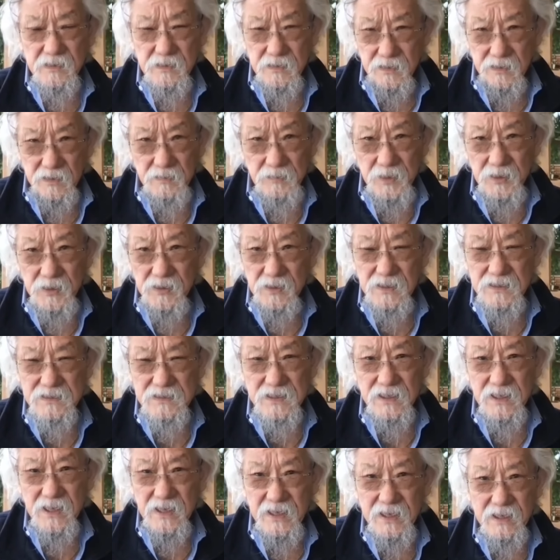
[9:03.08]
communities
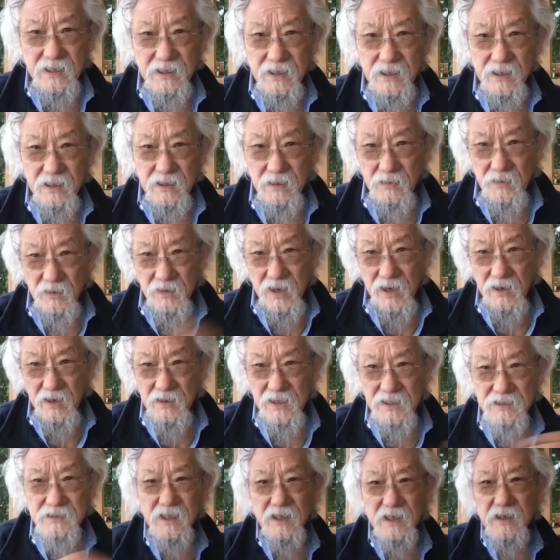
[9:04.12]
like, or
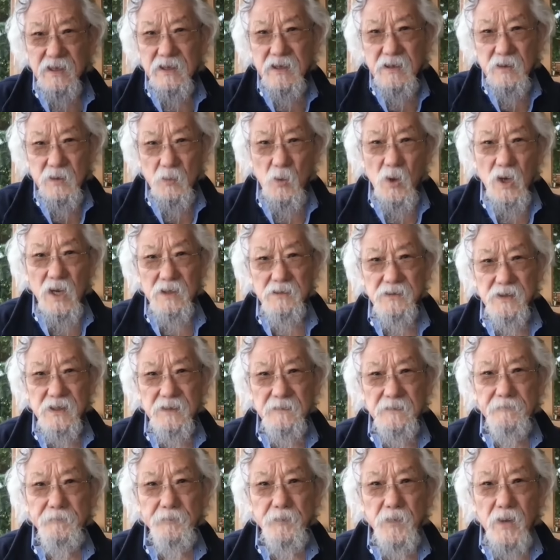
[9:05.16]
areas like Quadra,
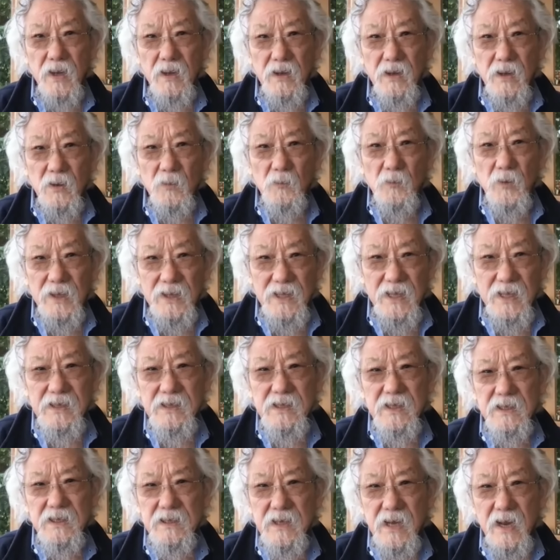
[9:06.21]
when they
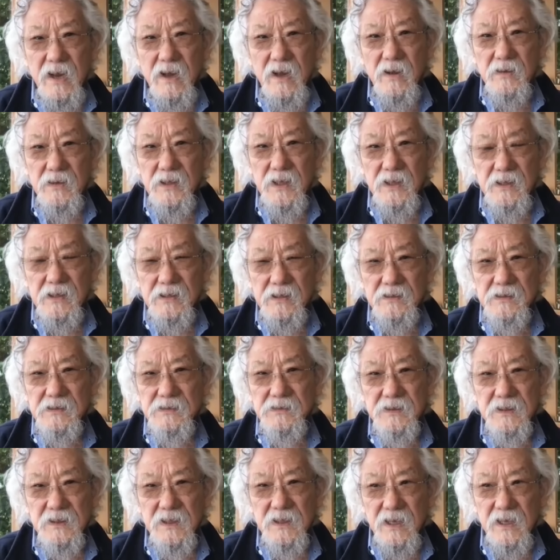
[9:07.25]
dig down
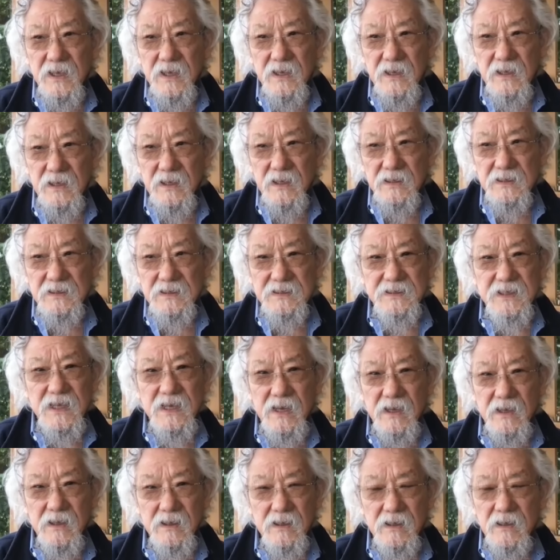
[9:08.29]
into a
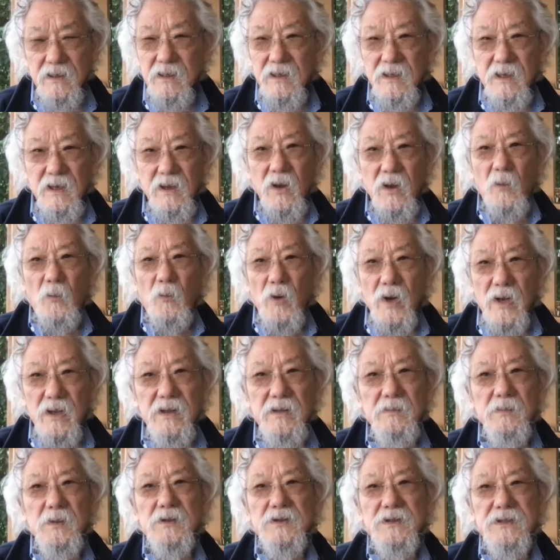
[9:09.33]
site, one of
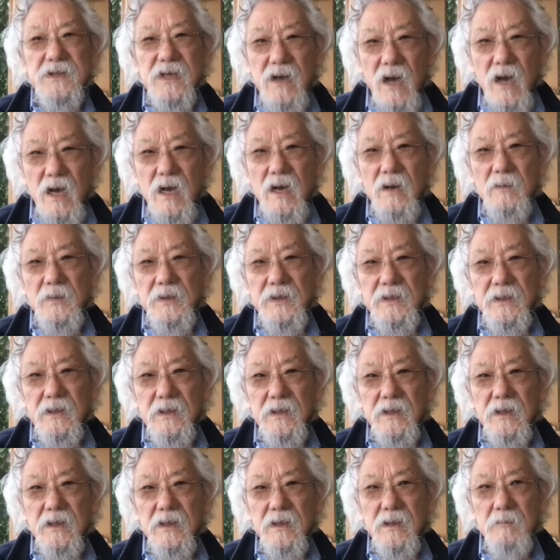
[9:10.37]
the most
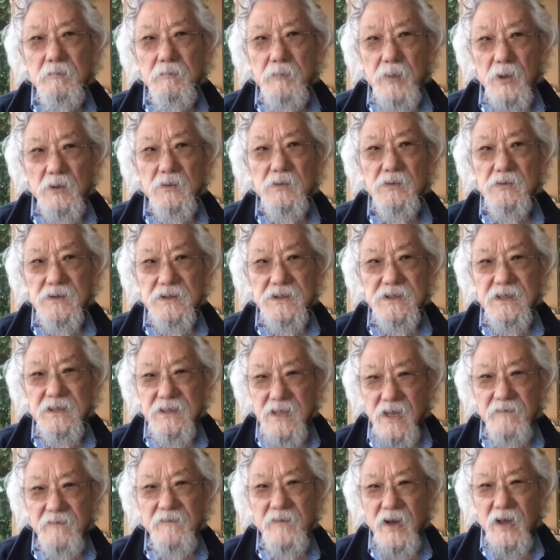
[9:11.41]
common bones that
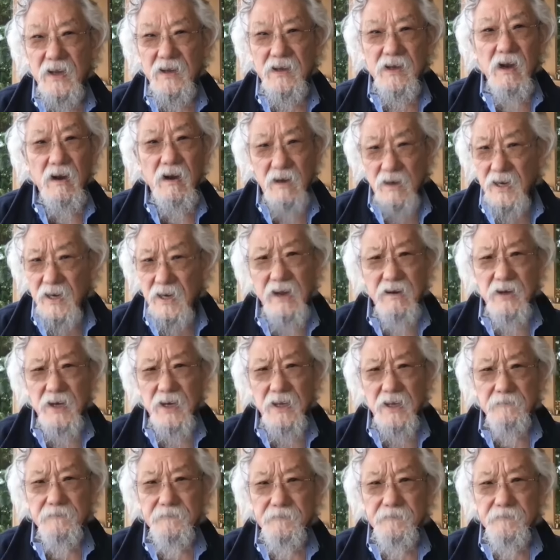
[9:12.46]
they find are herring.